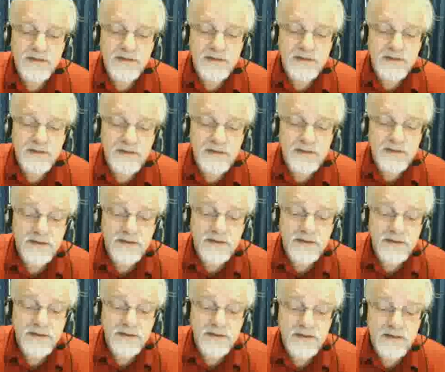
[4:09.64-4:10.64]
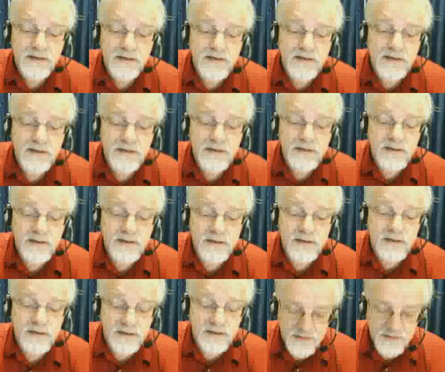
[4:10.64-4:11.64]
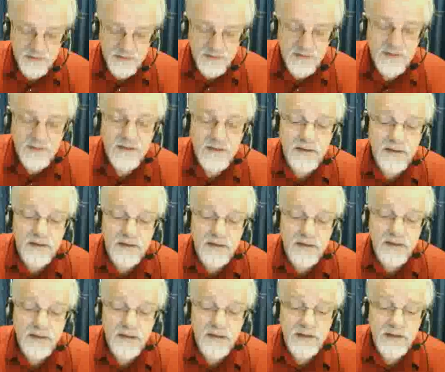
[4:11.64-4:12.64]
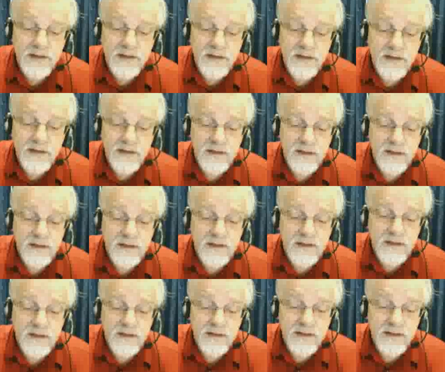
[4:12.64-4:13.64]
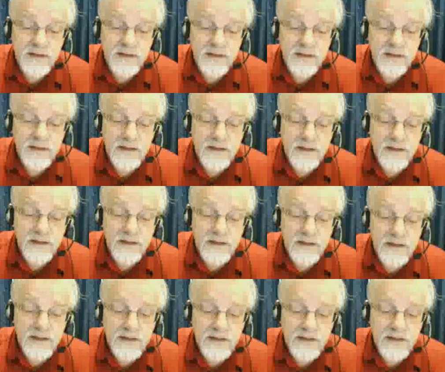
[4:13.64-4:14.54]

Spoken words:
[no speech]